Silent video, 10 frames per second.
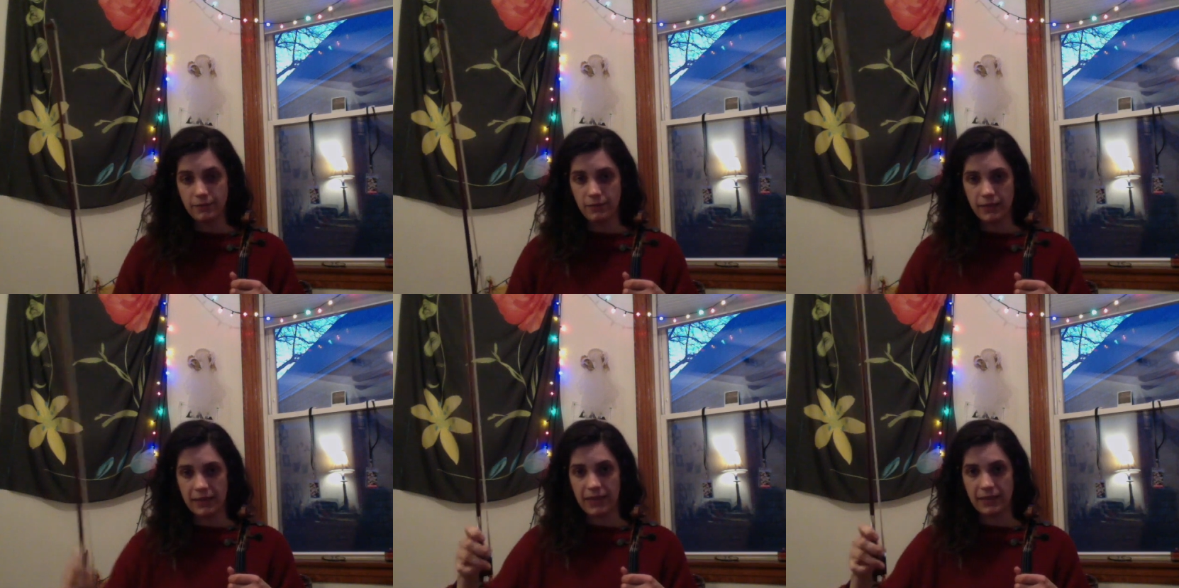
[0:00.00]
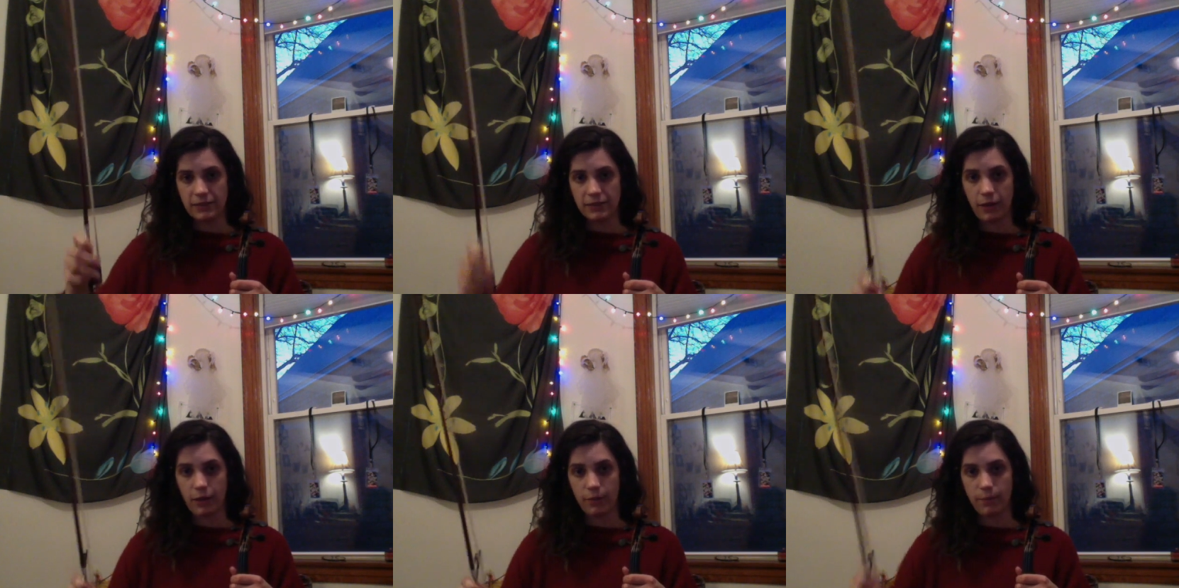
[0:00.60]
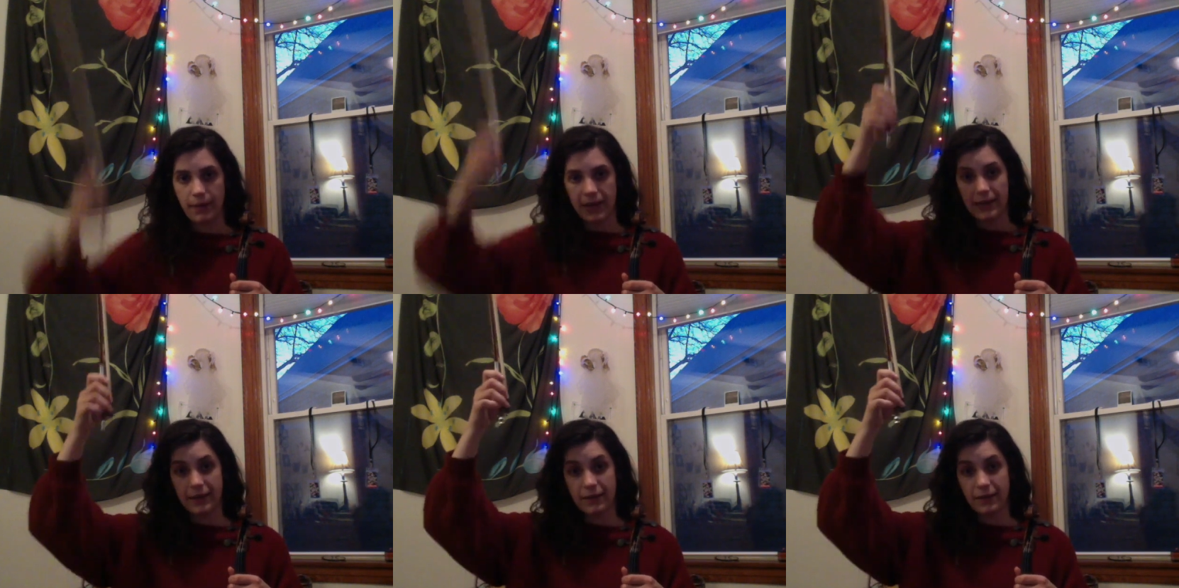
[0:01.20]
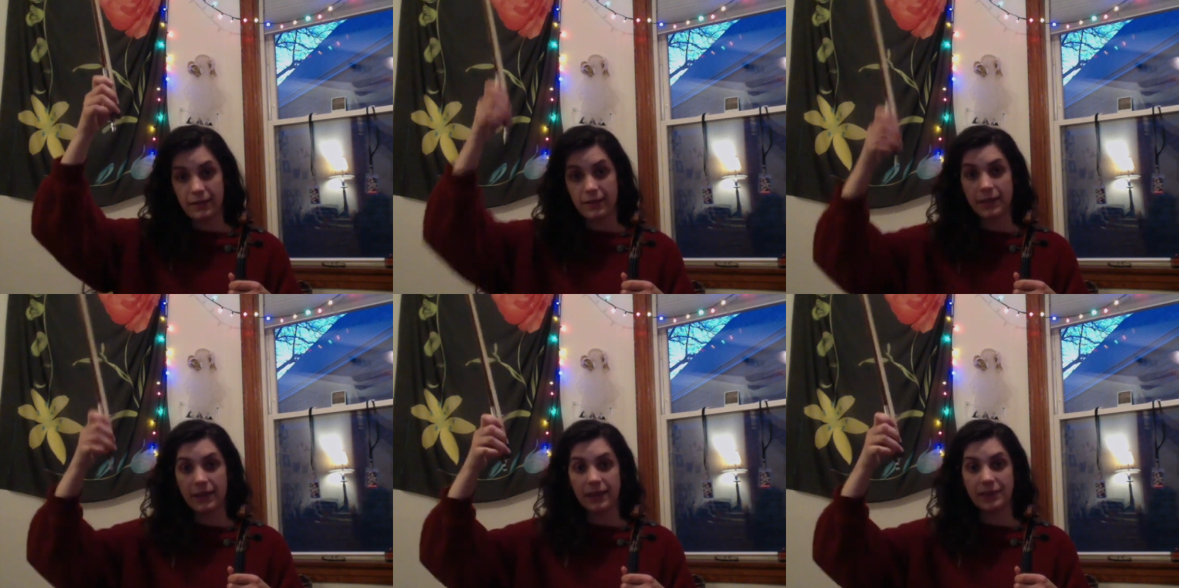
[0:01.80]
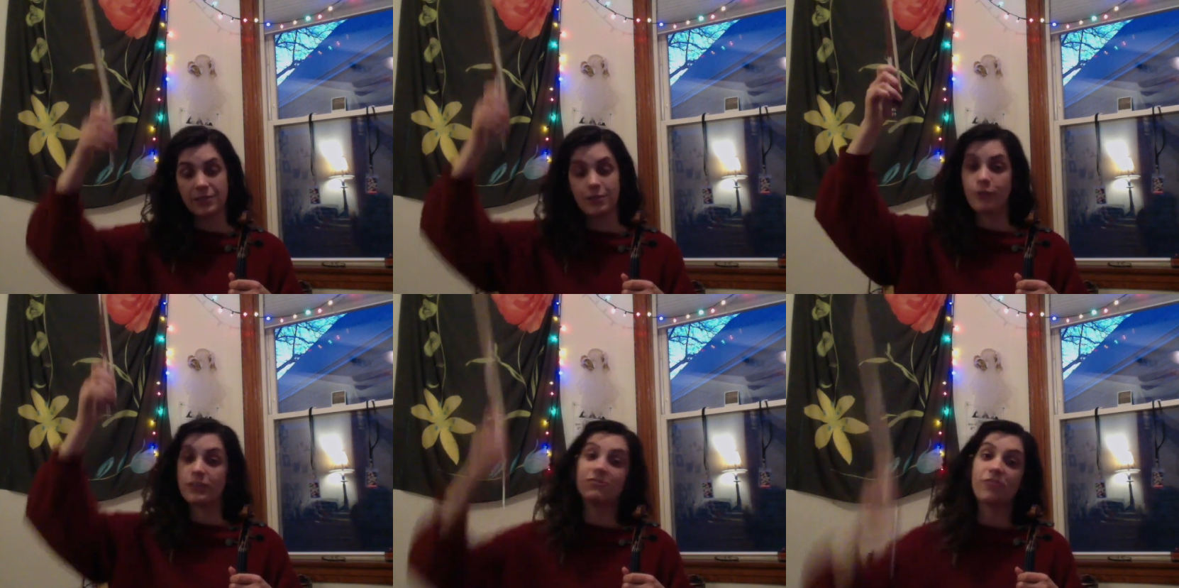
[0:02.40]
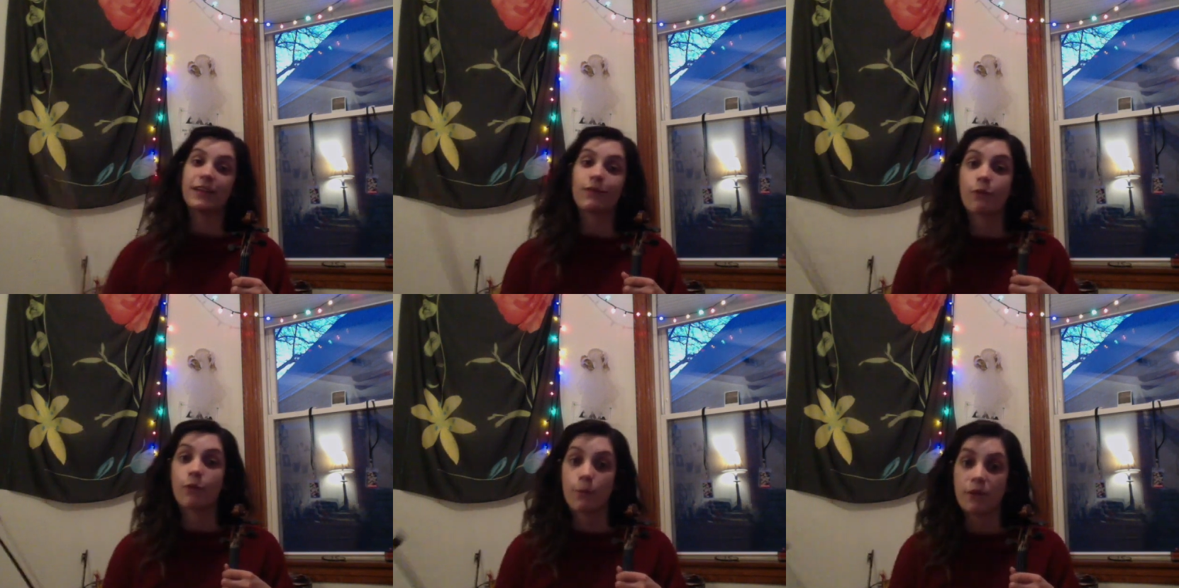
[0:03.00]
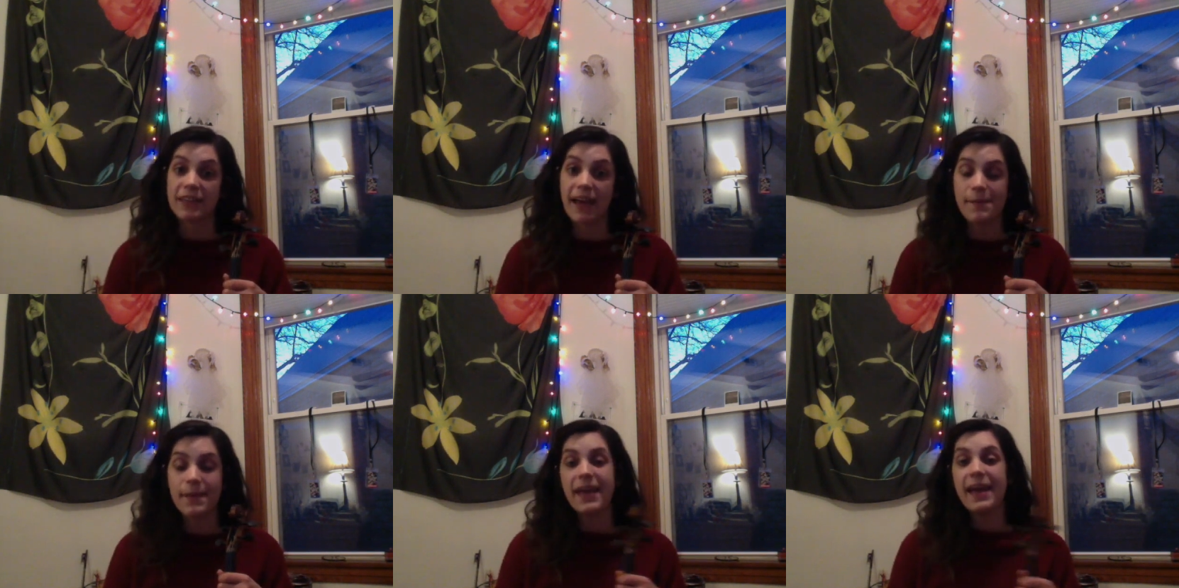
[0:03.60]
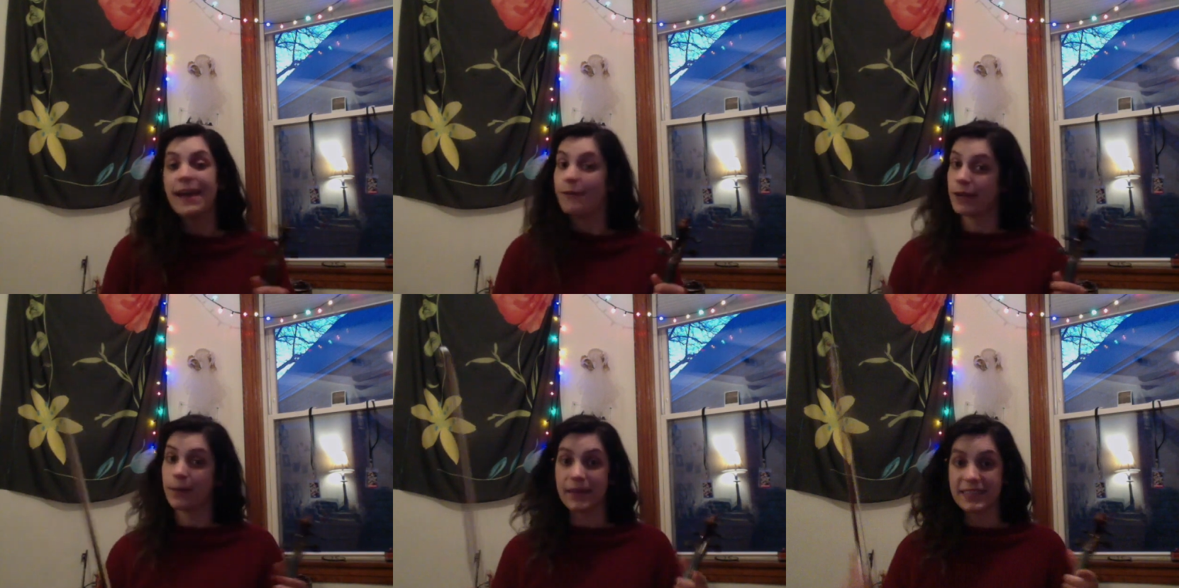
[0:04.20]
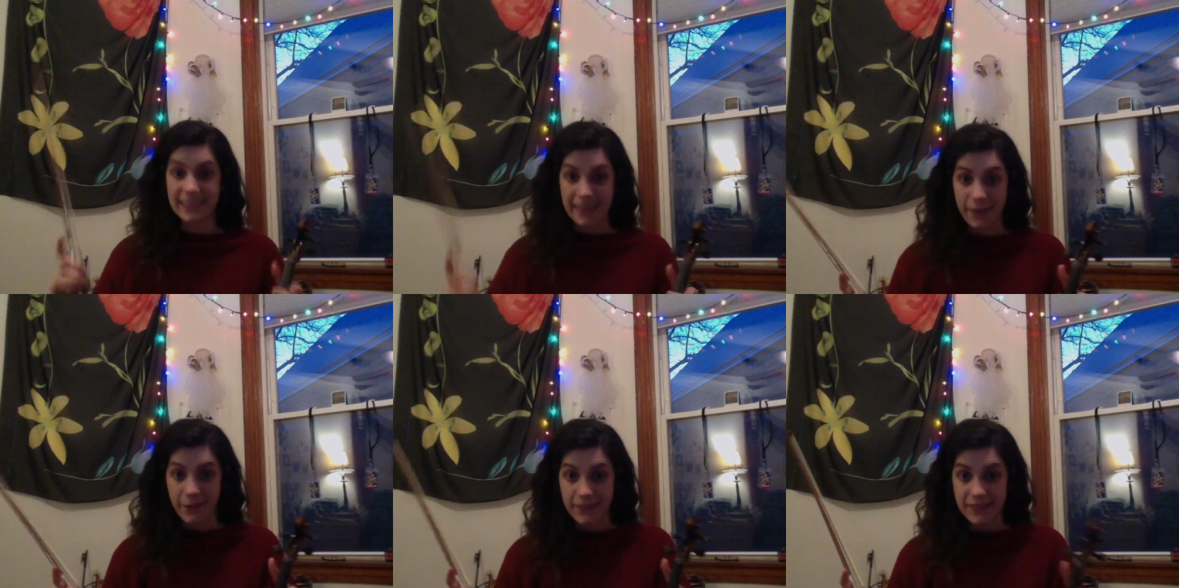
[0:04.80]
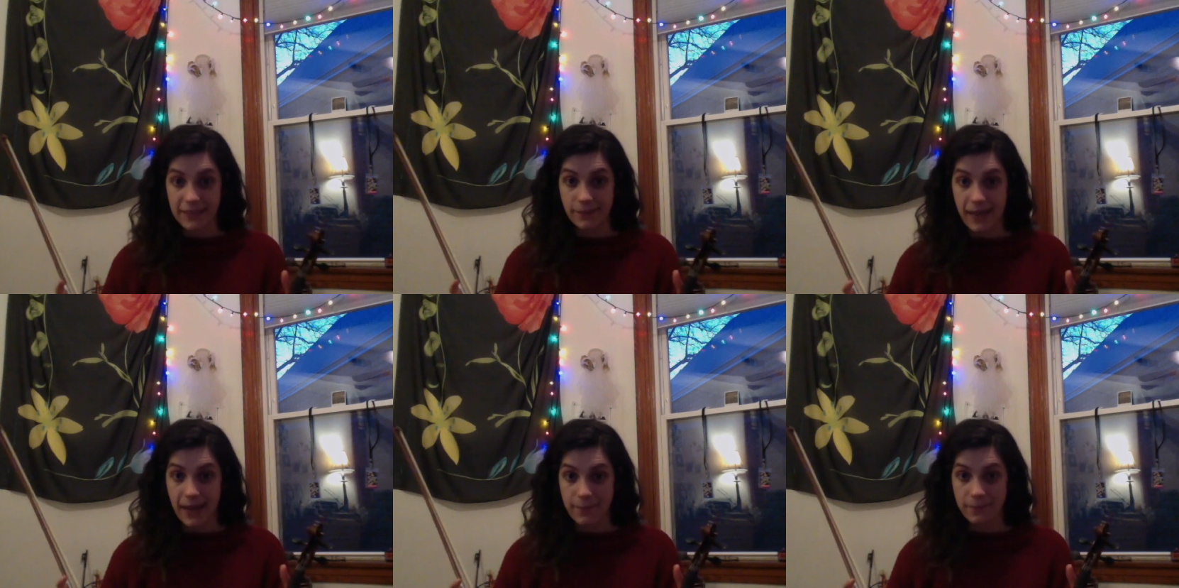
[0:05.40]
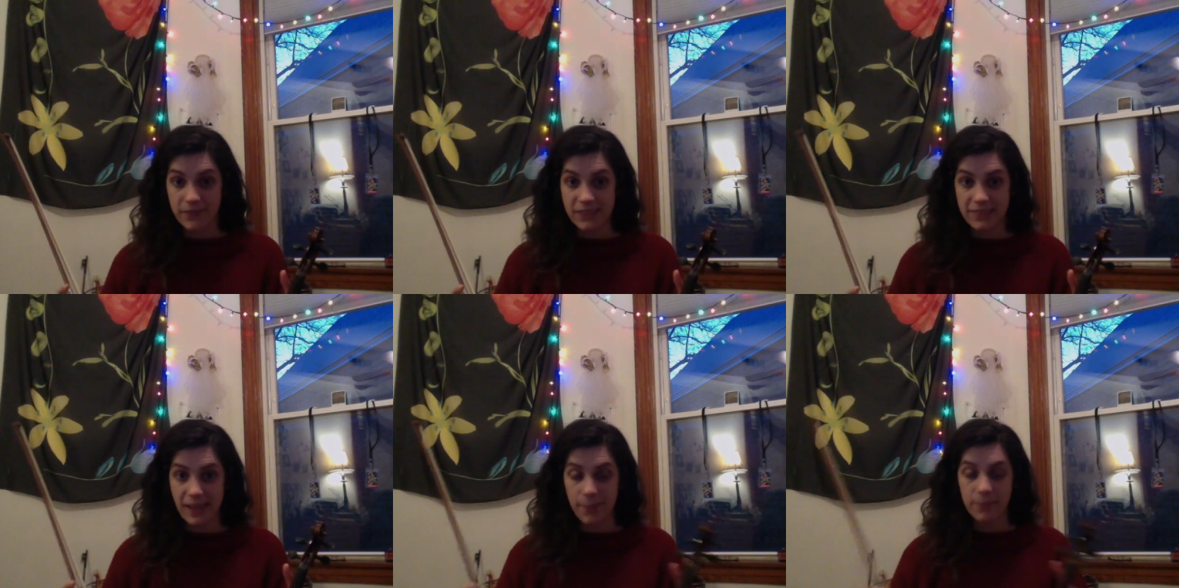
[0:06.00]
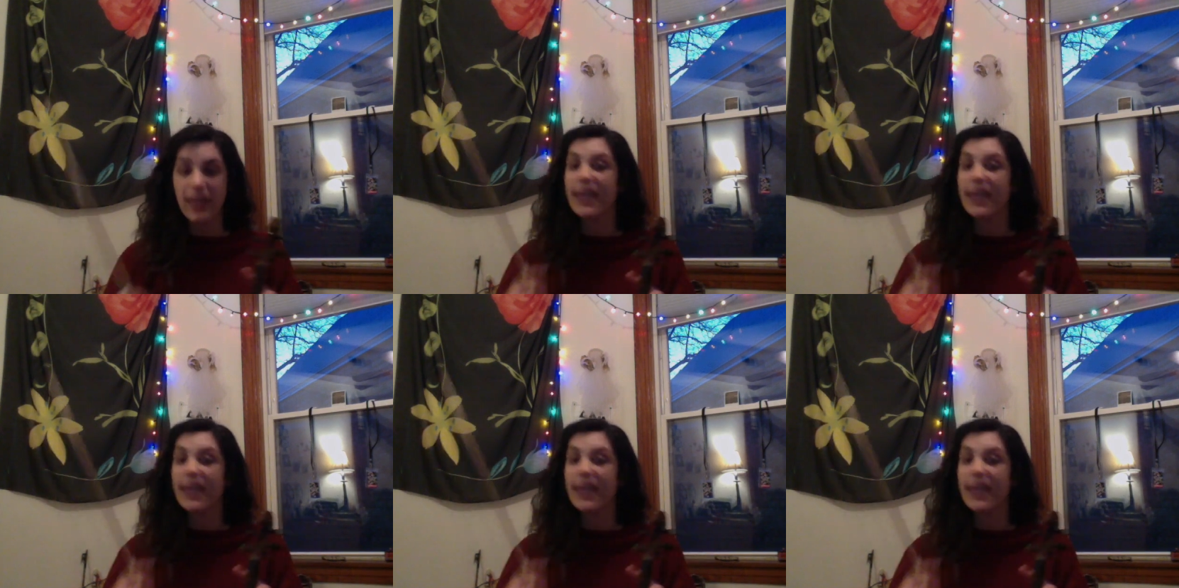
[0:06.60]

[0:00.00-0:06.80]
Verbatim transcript: little, big, little. Let's try that one one more time. We're going to play together at the same time this time.